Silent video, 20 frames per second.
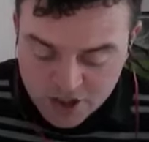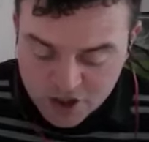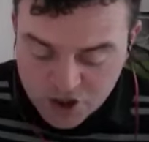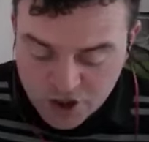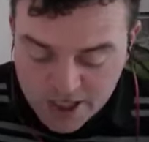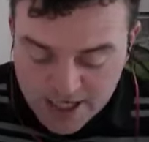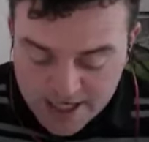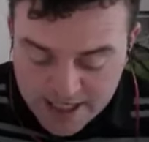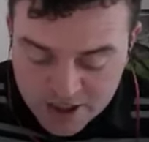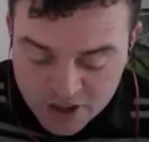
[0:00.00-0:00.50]

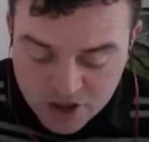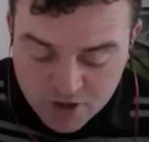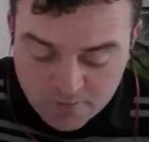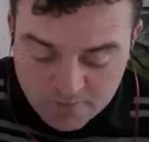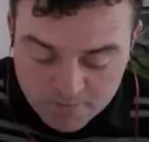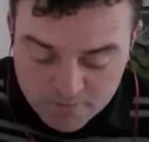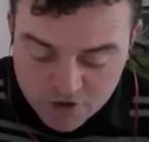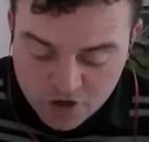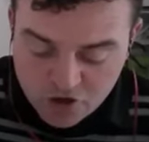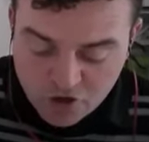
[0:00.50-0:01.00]

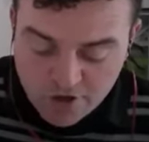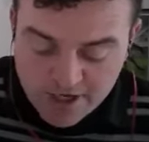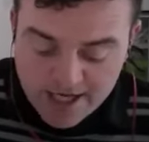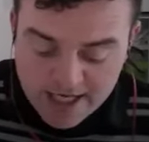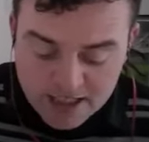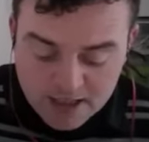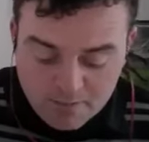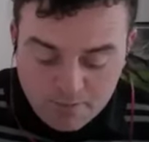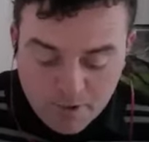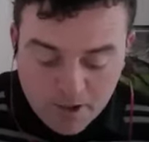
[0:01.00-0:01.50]

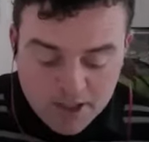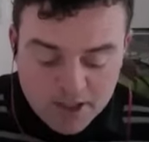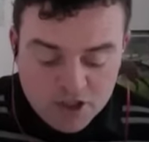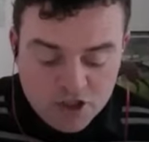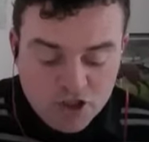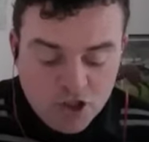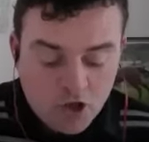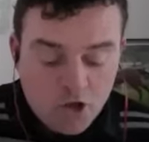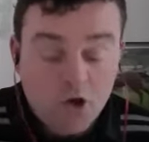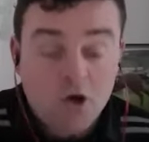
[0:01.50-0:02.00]
trained by
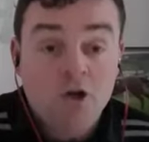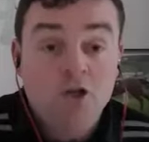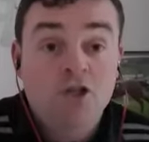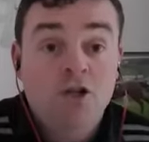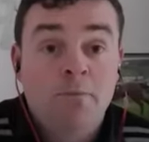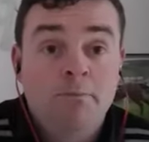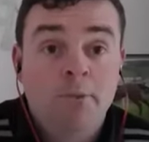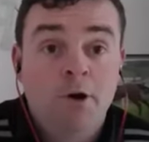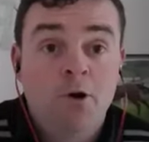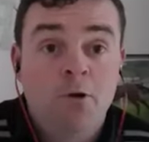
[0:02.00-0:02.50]

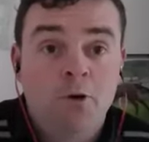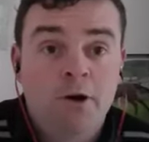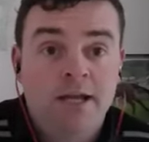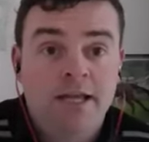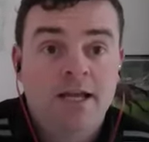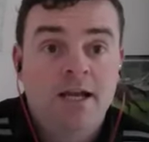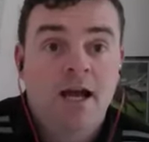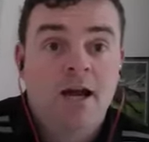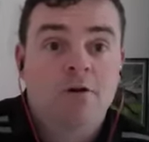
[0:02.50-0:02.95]
George Boughey,